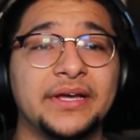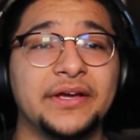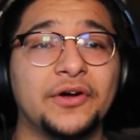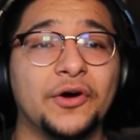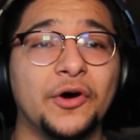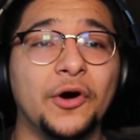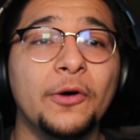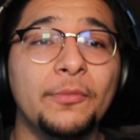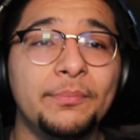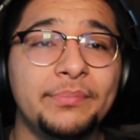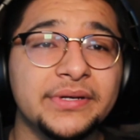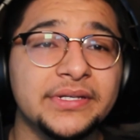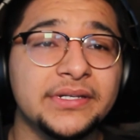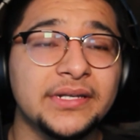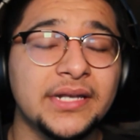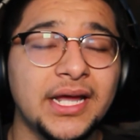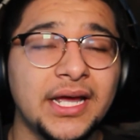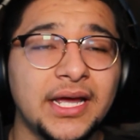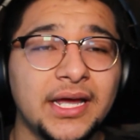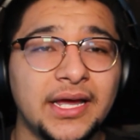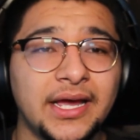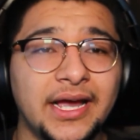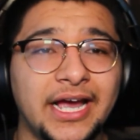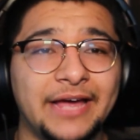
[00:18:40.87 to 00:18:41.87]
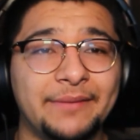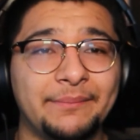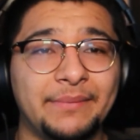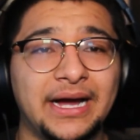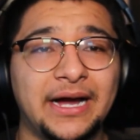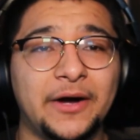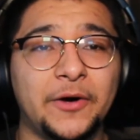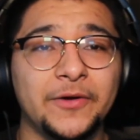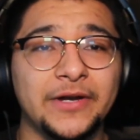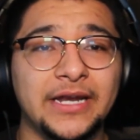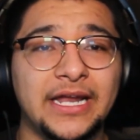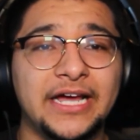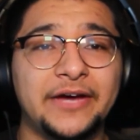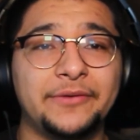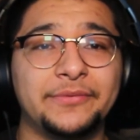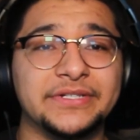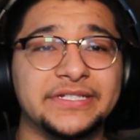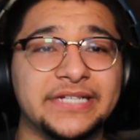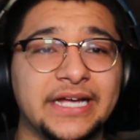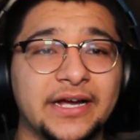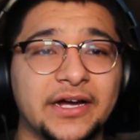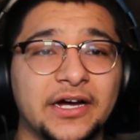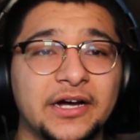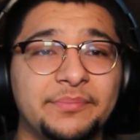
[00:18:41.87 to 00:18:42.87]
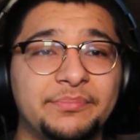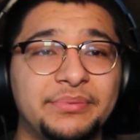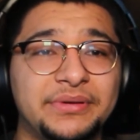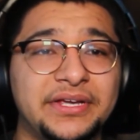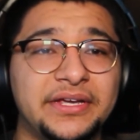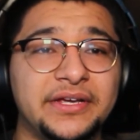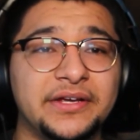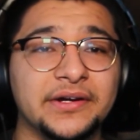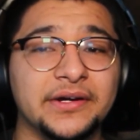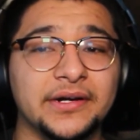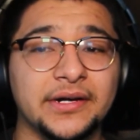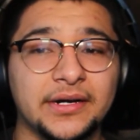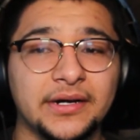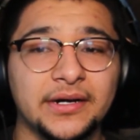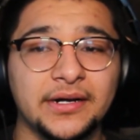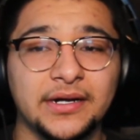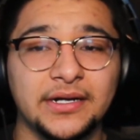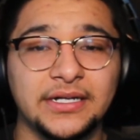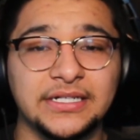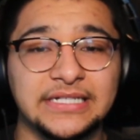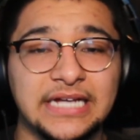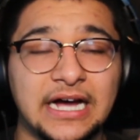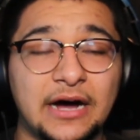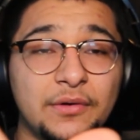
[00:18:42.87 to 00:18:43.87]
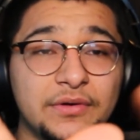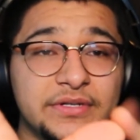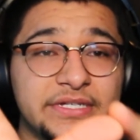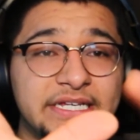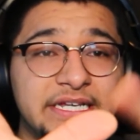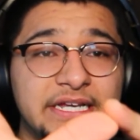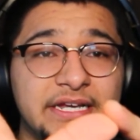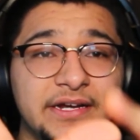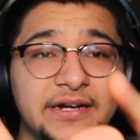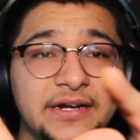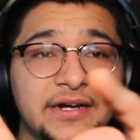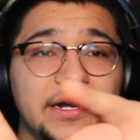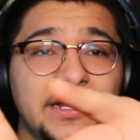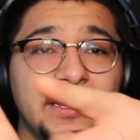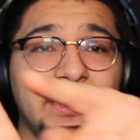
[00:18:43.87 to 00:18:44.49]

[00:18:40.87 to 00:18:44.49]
open, and my whole line was like up here, because I was here,